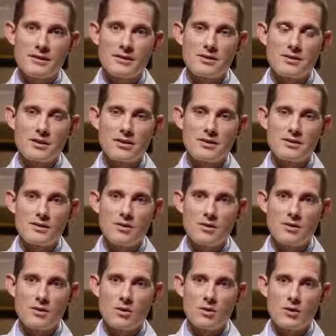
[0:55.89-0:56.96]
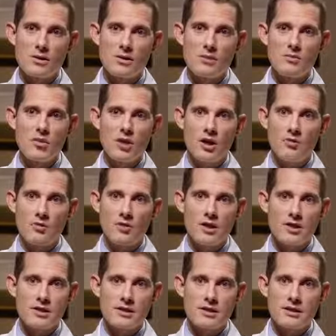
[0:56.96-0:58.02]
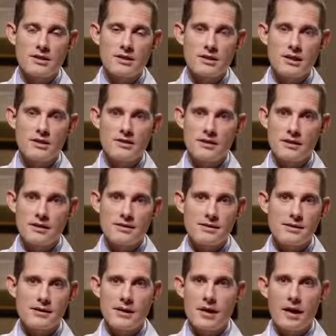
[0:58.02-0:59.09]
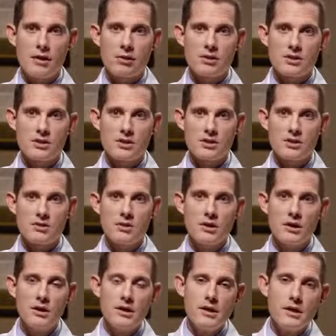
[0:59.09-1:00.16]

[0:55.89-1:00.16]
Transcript: And so it's a, it's a quite simple operation that takes less than an hour to do.